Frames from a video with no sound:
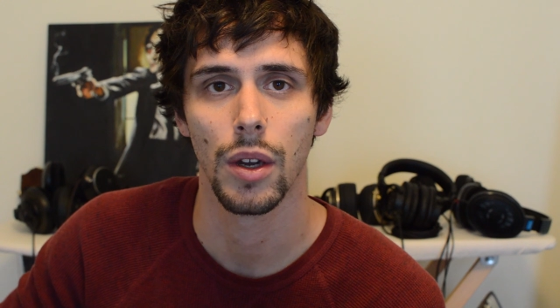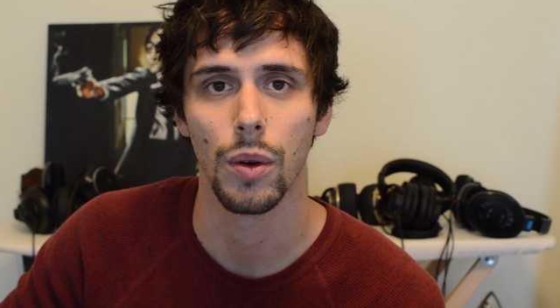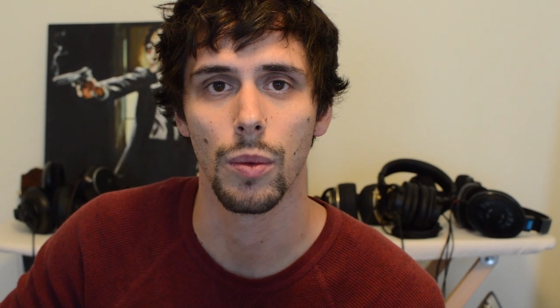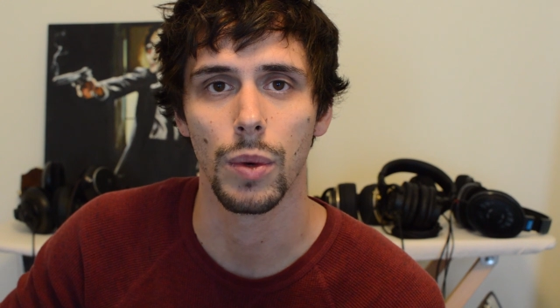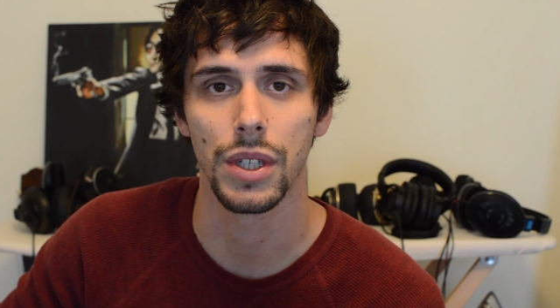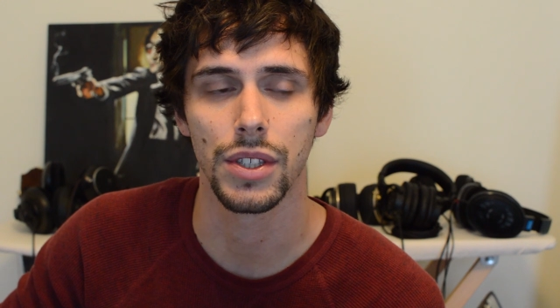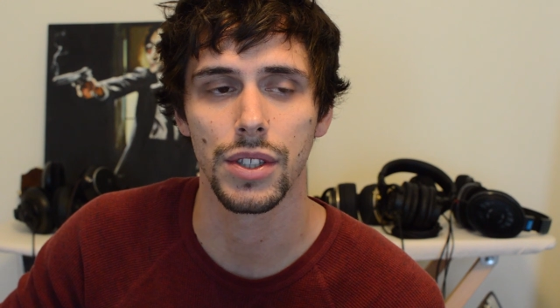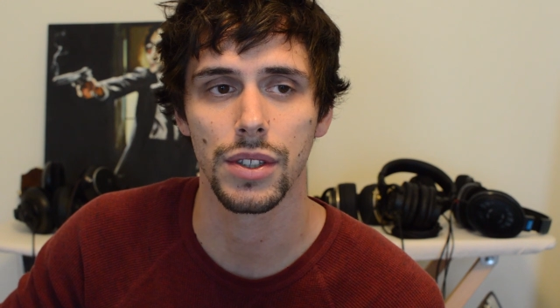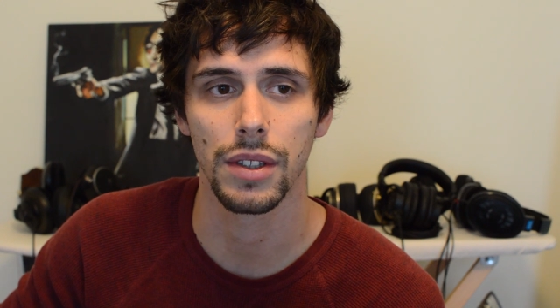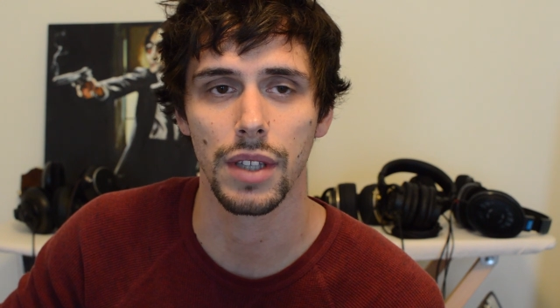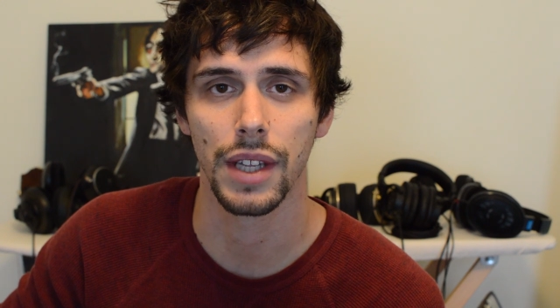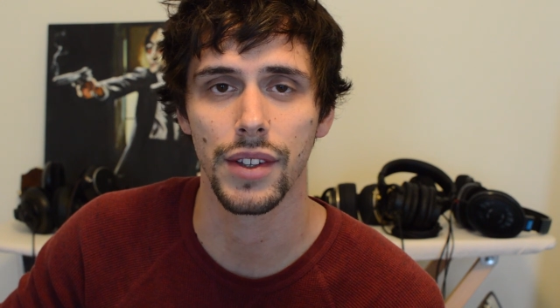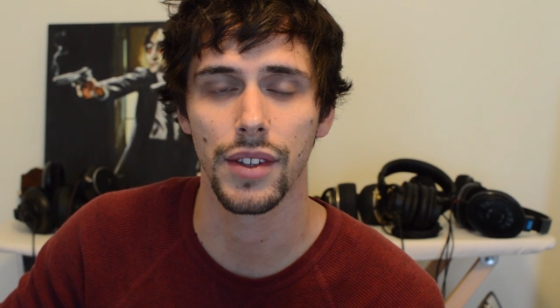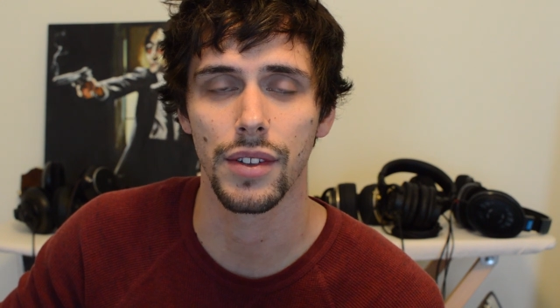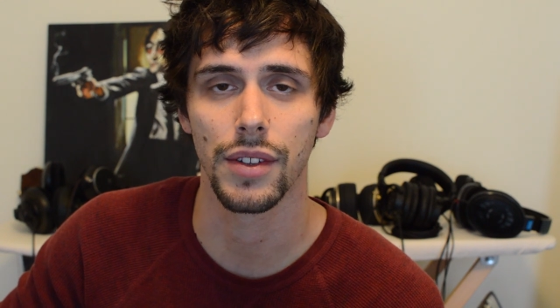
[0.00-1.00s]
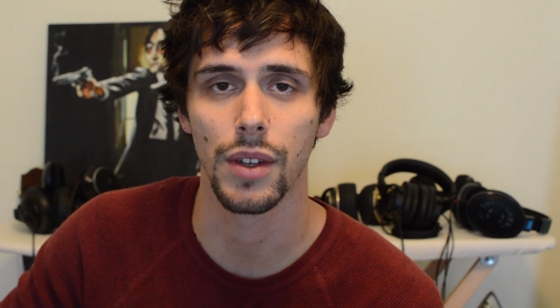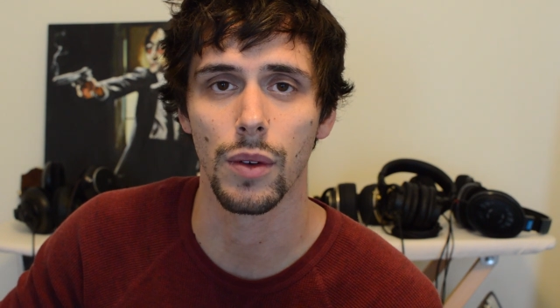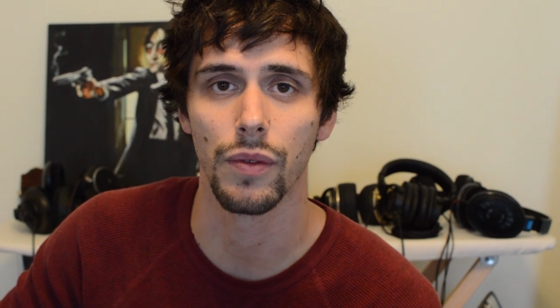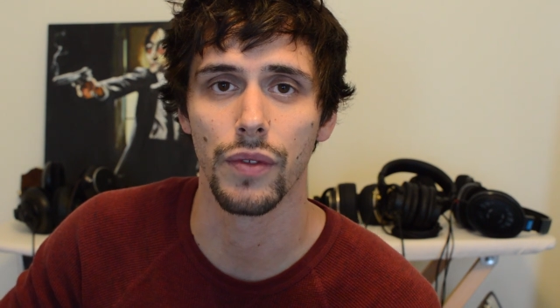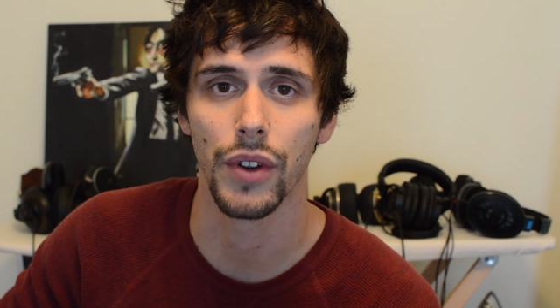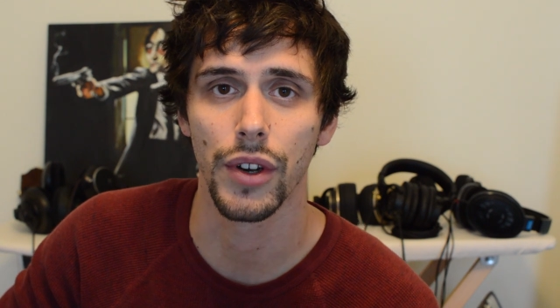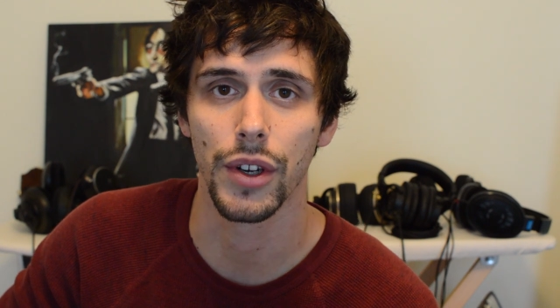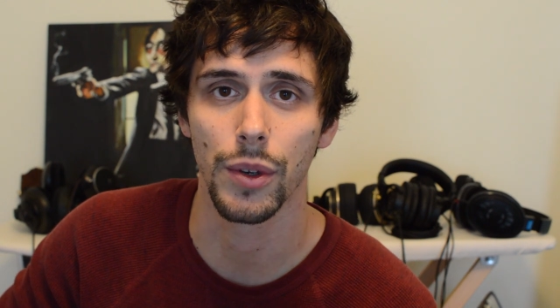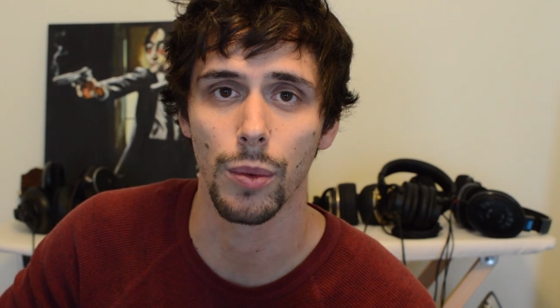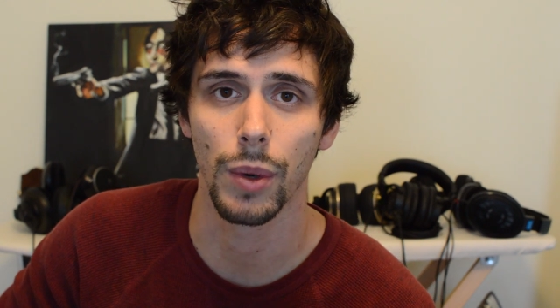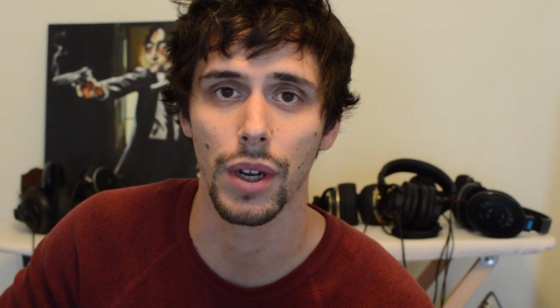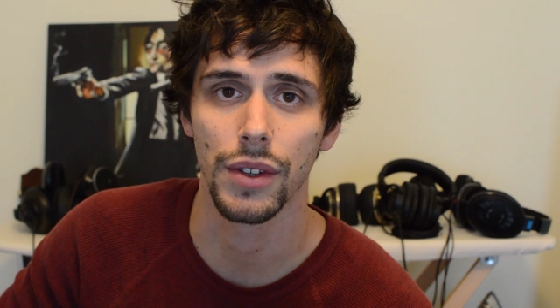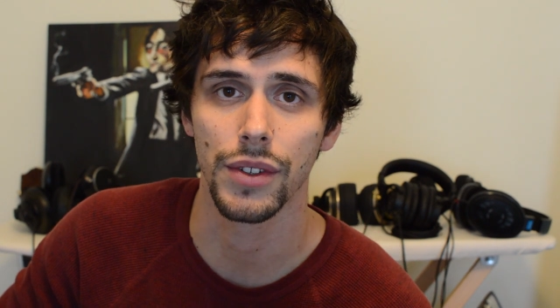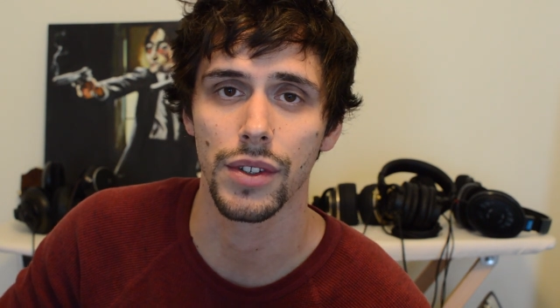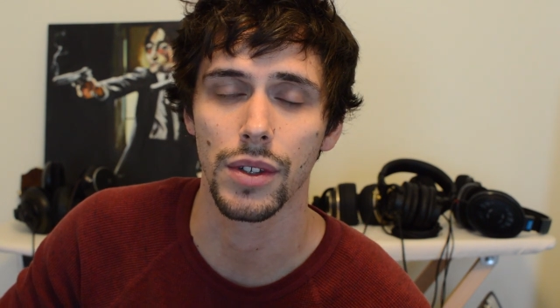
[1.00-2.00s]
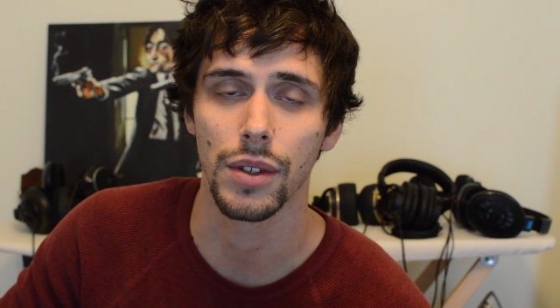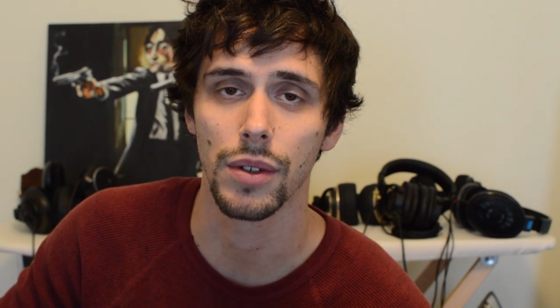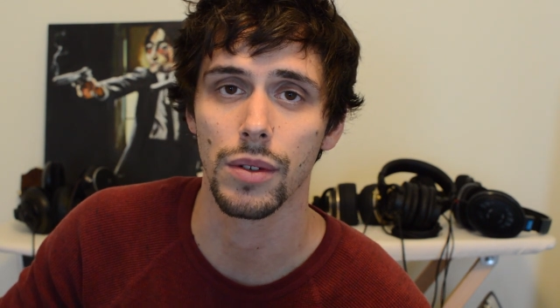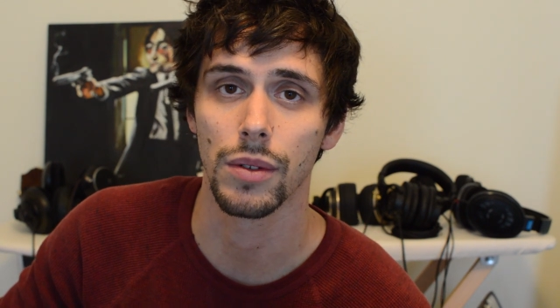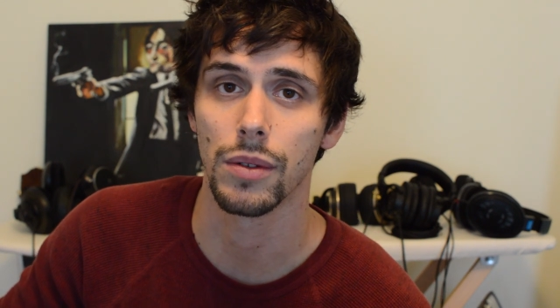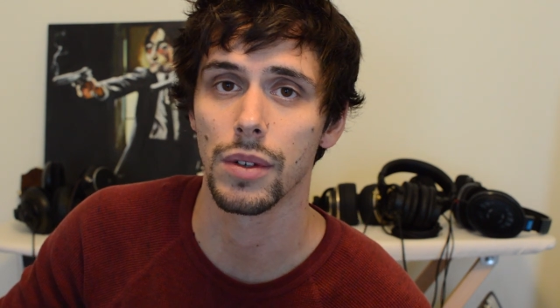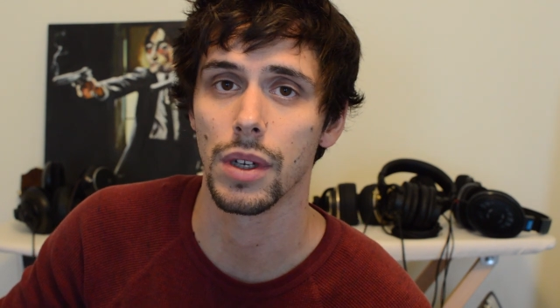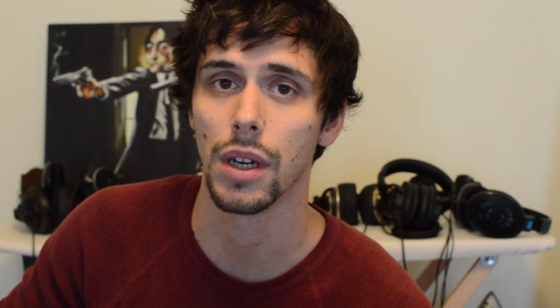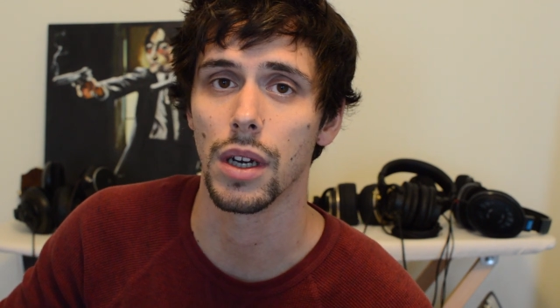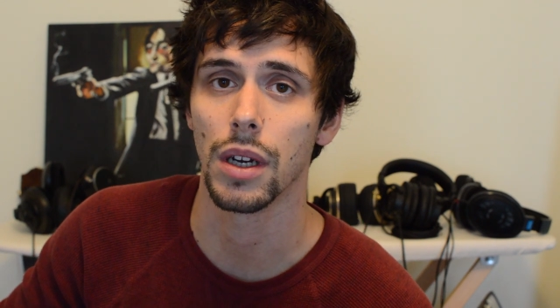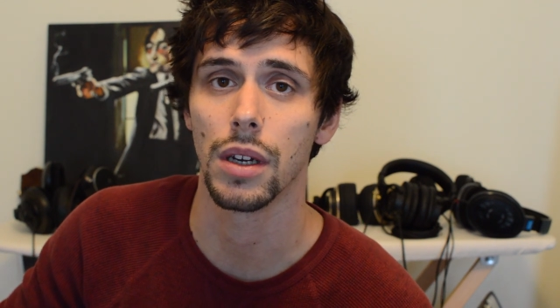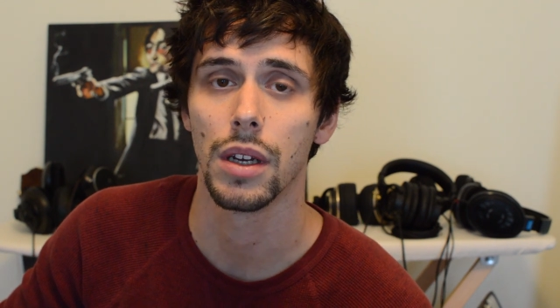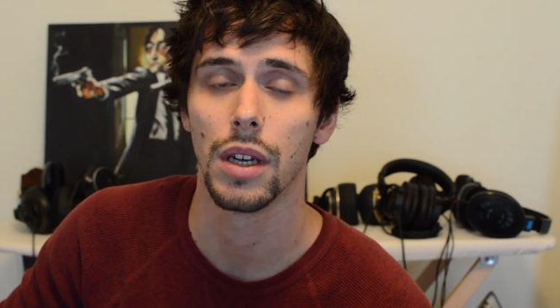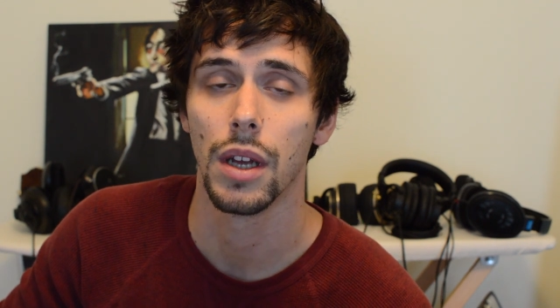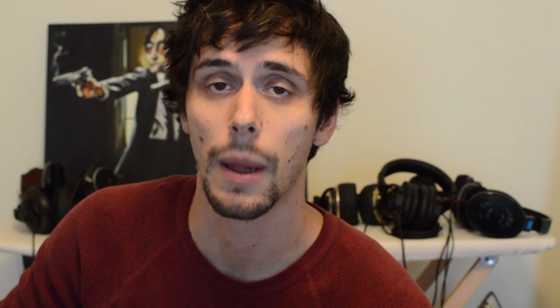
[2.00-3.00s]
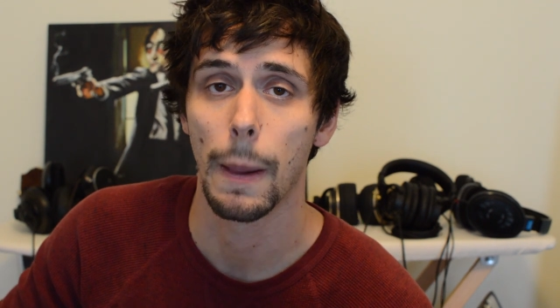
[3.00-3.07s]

which lends itself very well to uh,